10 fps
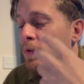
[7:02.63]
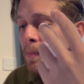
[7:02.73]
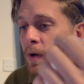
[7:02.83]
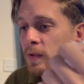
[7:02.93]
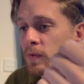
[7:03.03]

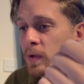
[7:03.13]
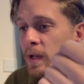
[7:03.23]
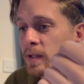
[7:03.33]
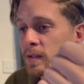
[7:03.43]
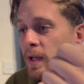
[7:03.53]
past few
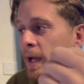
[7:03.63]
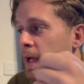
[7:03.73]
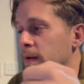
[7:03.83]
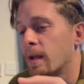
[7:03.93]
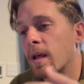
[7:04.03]
years
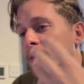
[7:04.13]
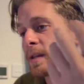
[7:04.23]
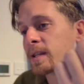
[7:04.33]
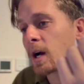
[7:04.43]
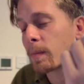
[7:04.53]
and
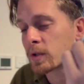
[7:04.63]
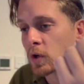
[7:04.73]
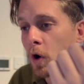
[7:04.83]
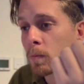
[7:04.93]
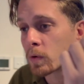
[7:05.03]
this is how much your
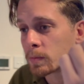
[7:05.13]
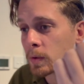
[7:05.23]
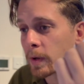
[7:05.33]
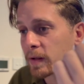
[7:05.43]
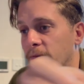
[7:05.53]
home could be
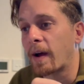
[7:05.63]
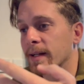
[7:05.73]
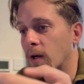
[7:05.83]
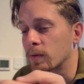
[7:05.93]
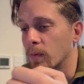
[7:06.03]
worth. Find
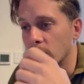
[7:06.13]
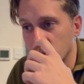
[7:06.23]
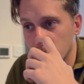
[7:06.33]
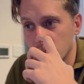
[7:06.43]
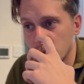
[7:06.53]
out more.
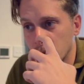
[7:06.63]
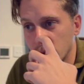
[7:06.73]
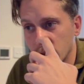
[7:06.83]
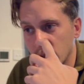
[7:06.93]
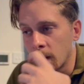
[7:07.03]

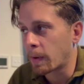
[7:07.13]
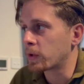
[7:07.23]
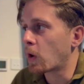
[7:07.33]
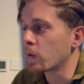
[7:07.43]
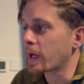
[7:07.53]
But the
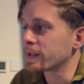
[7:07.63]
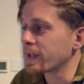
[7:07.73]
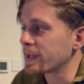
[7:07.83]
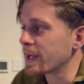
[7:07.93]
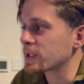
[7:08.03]
whole idea
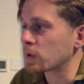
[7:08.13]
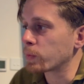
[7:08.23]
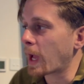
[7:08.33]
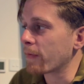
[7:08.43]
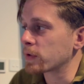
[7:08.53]
here is that we
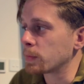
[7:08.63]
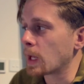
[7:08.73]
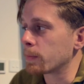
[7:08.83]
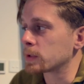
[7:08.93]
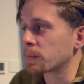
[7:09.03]
have to be
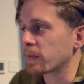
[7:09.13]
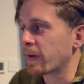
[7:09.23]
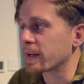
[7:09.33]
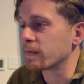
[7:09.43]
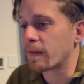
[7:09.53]
able to
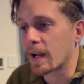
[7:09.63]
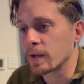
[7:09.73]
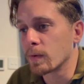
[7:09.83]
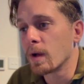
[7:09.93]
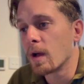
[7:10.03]
provide
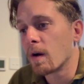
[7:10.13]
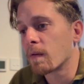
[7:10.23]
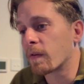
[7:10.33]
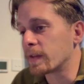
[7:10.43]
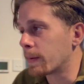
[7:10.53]
value
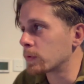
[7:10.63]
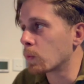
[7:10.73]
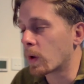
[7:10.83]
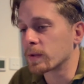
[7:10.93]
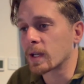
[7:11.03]
for them to
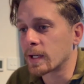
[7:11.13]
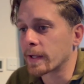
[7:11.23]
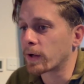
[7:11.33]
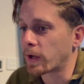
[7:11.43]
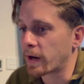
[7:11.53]
want to click
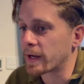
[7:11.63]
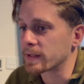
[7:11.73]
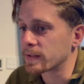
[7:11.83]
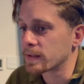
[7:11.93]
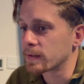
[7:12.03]
on our ads.